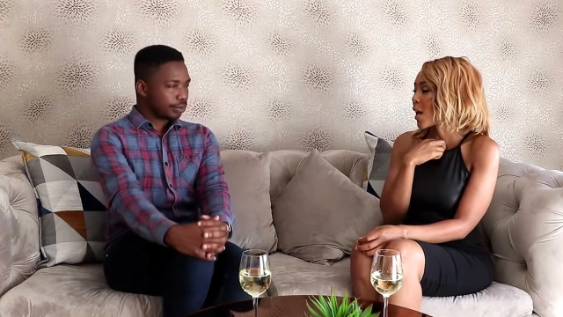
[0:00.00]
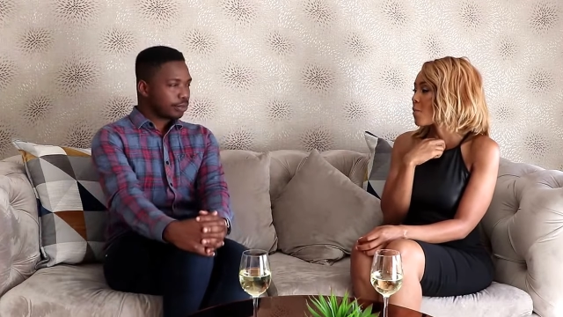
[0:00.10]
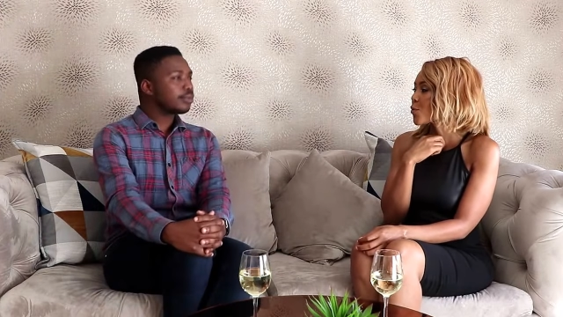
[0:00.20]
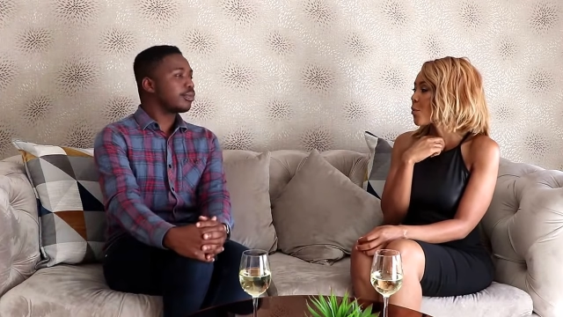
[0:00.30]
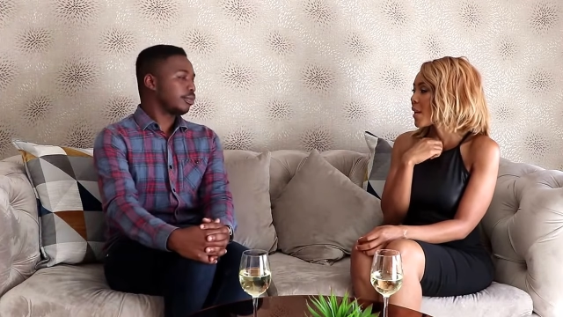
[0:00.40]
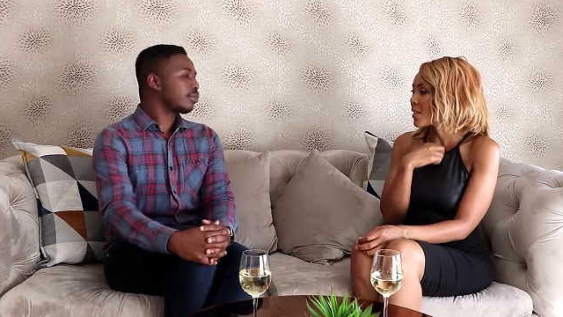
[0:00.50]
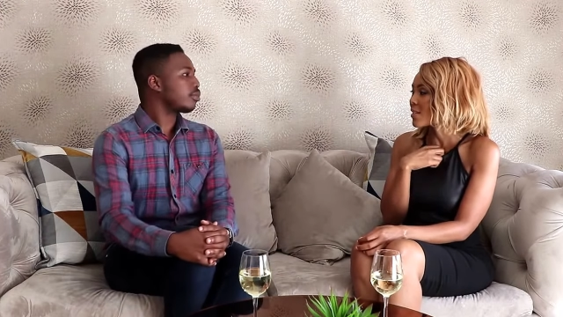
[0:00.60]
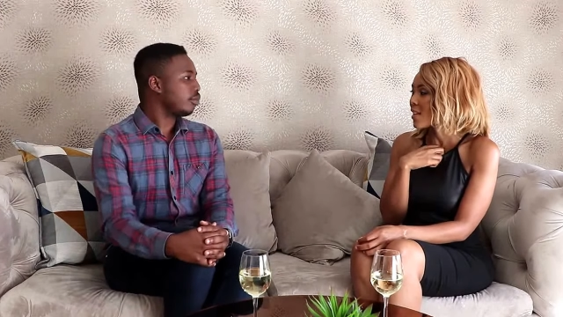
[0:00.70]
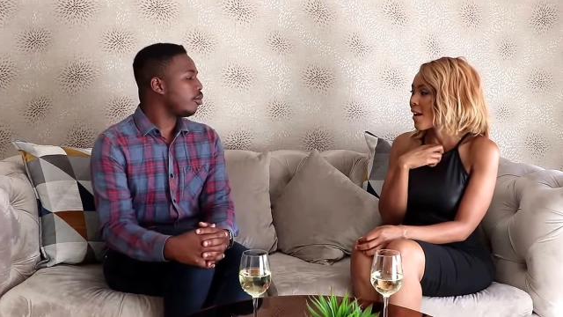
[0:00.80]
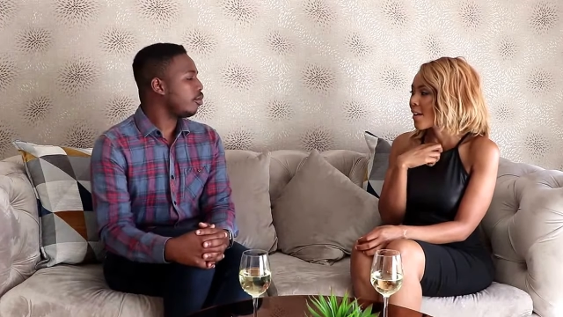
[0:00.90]
Speaker 1: comes from
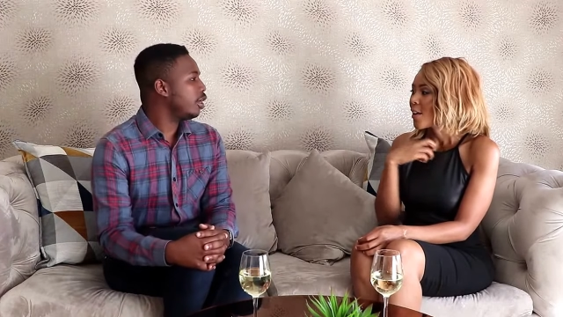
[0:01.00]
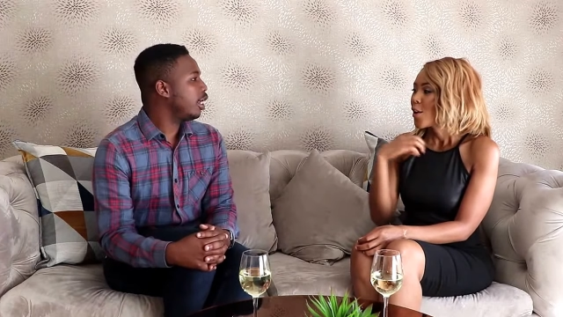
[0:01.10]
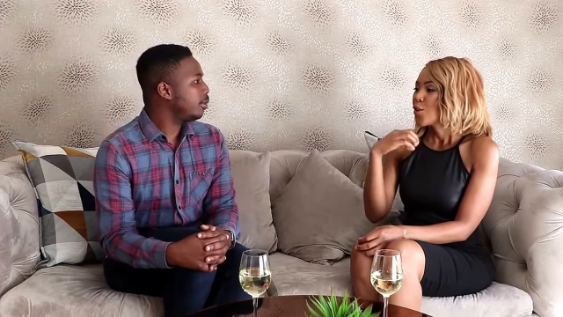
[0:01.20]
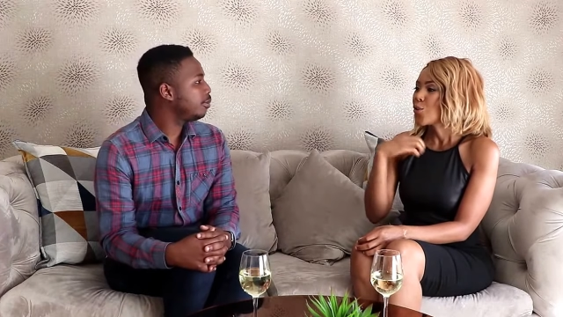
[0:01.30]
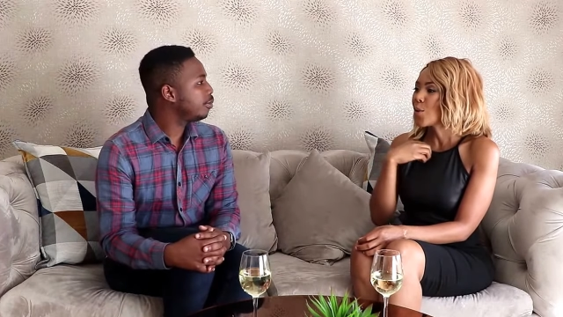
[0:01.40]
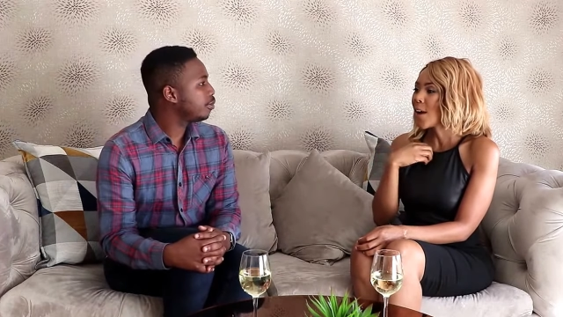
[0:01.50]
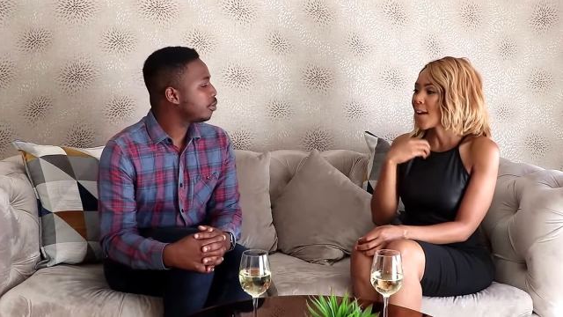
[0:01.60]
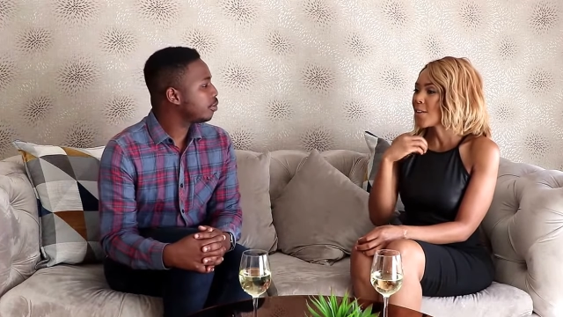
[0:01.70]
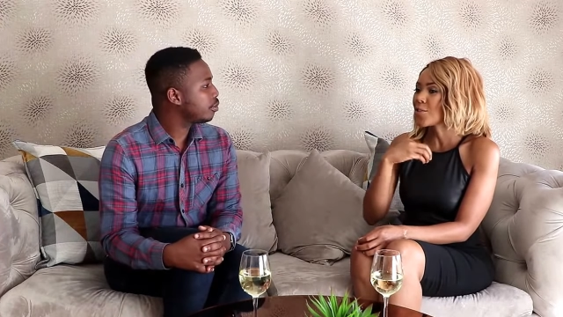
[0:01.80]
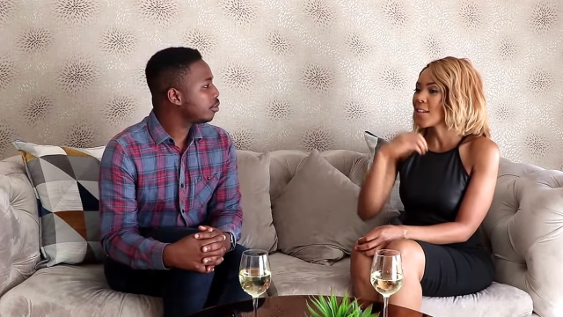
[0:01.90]
inside yeah. you
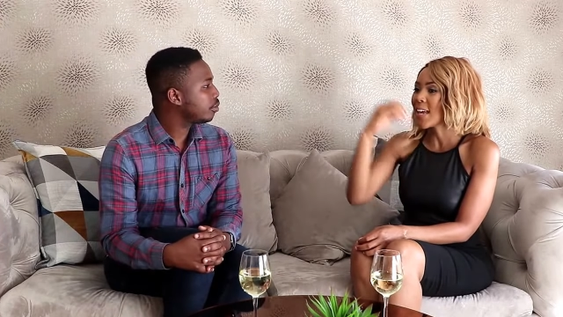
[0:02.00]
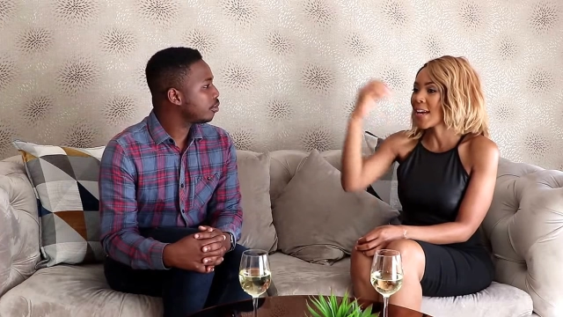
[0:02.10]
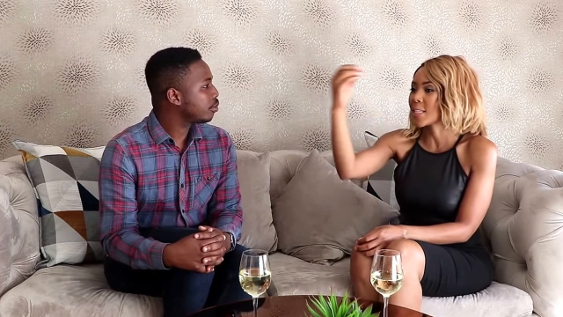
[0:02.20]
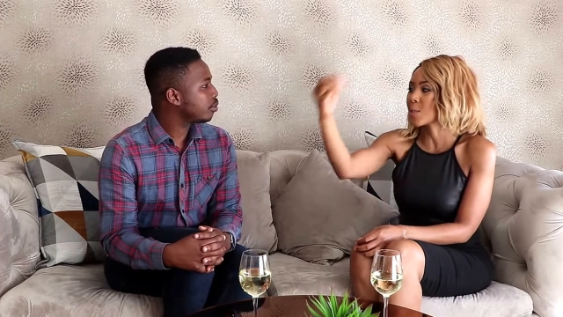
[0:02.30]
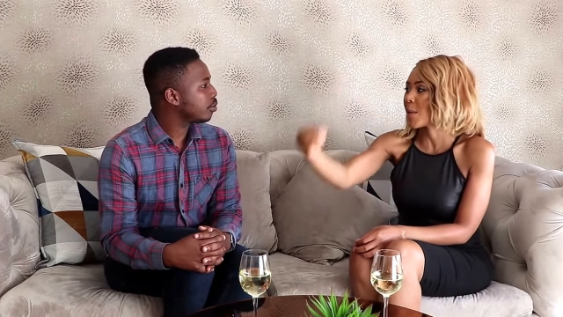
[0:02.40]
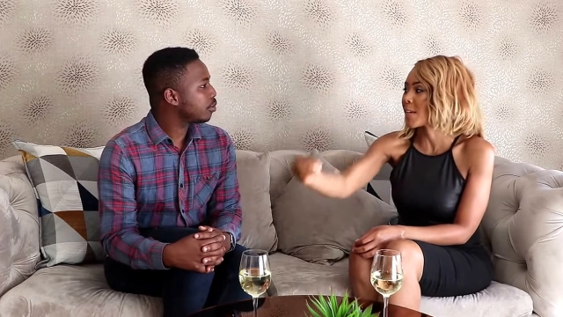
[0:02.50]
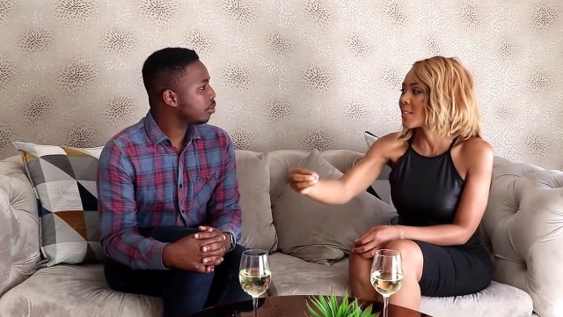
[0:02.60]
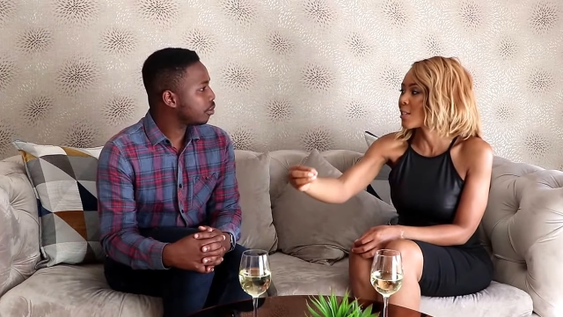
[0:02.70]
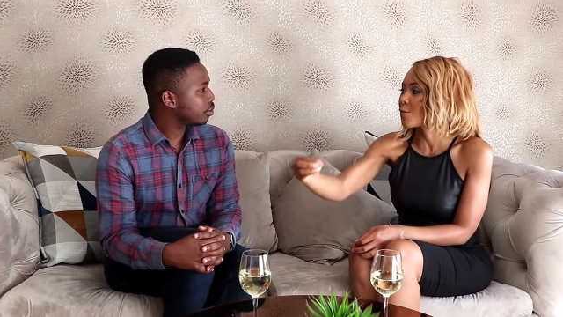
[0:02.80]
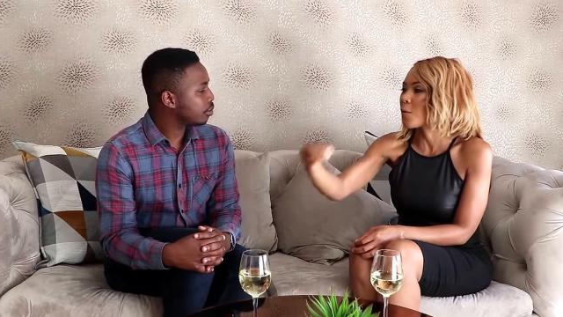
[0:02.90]
can't really expect
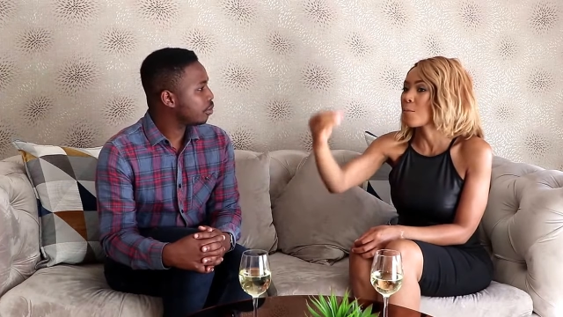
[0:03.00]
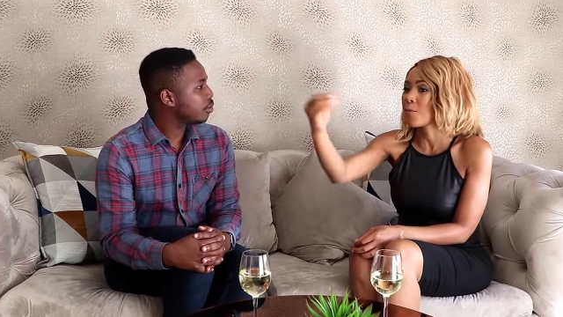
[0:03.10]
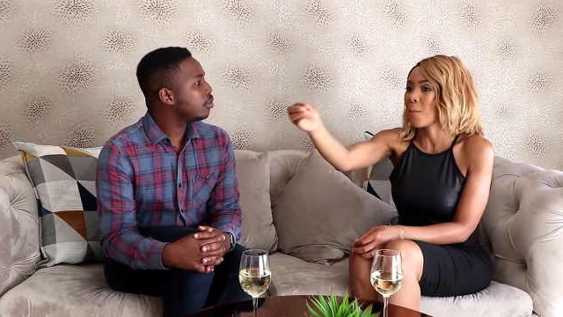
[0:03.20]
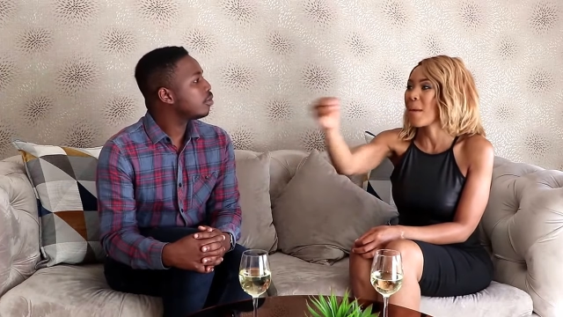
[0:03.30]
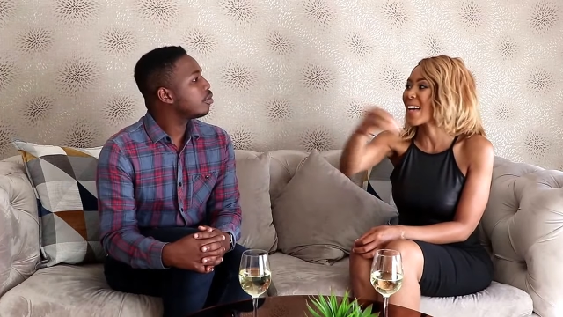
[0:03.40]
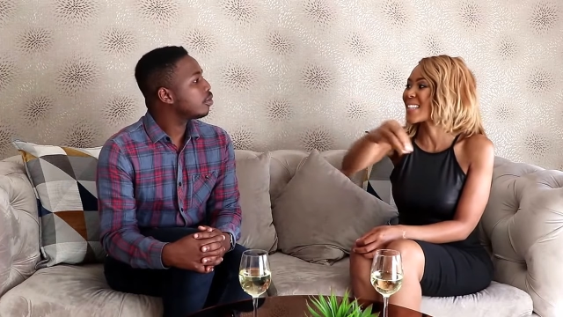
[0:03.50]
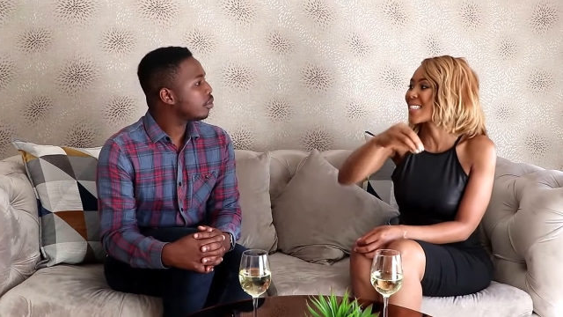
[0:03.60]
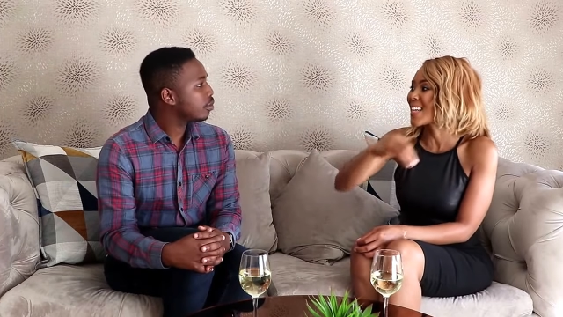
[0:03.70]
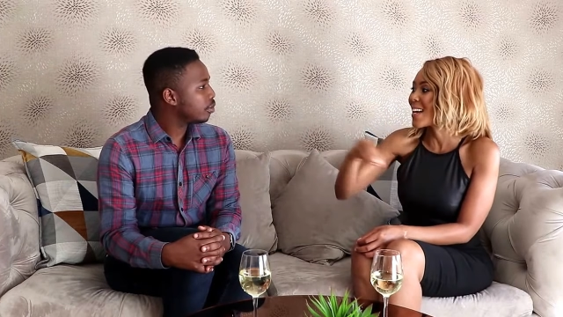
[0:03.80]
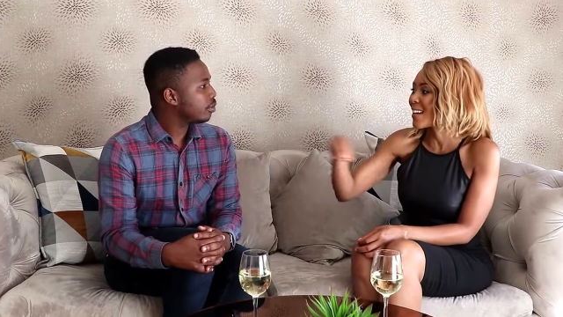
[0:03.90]
it from from
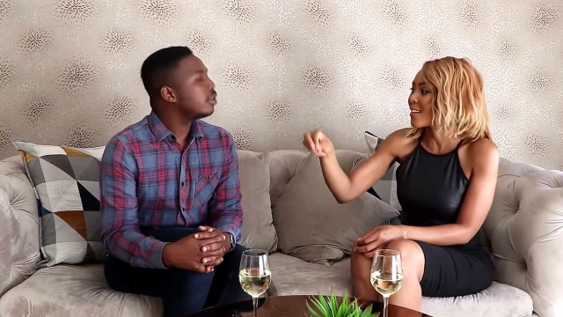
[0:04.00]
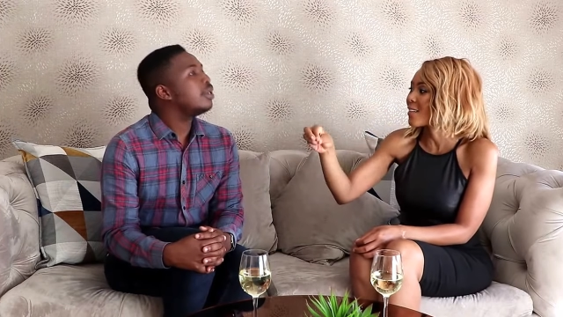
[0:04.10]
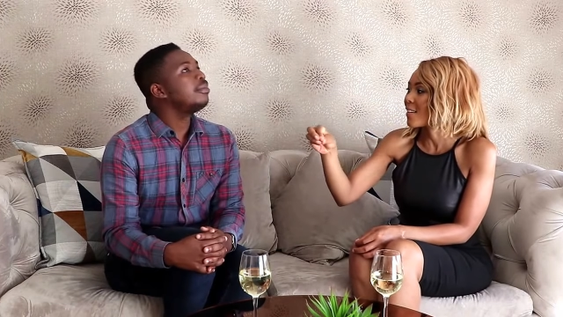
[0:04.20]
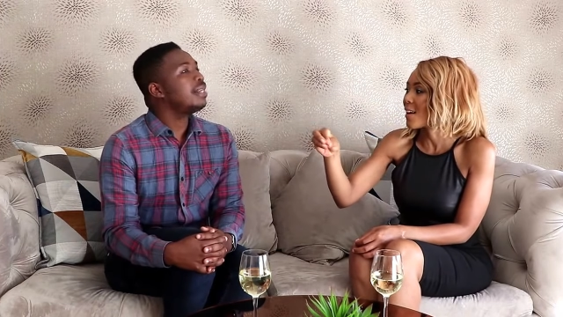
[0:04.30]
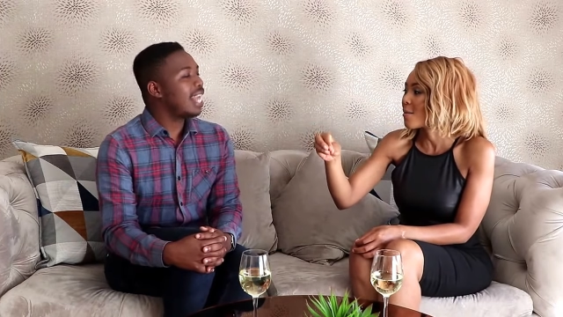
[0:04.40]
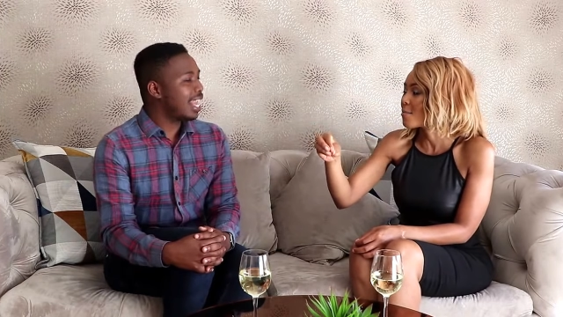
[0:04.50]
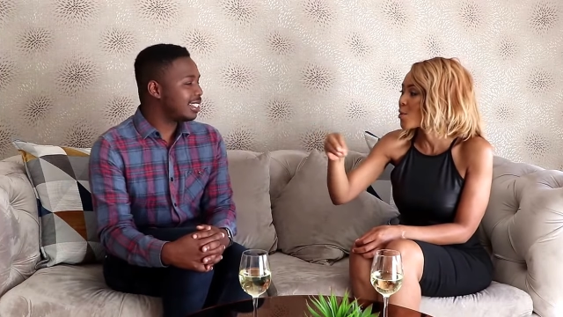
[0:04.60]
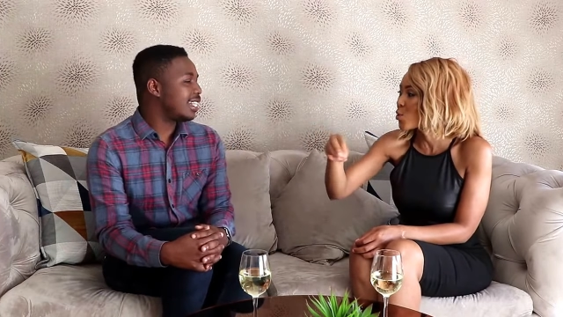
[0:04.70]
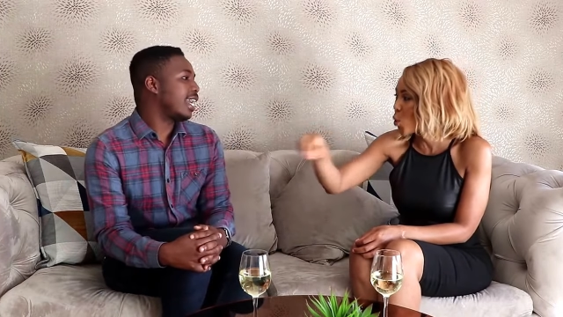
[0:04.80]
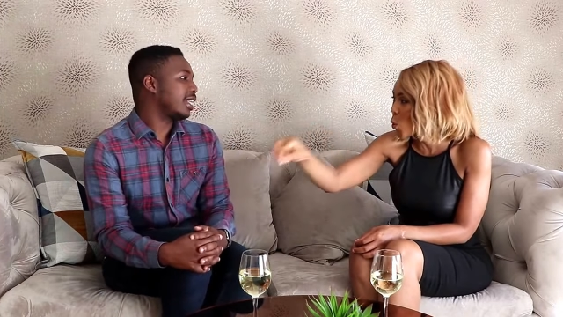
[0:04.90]
external um, exactly.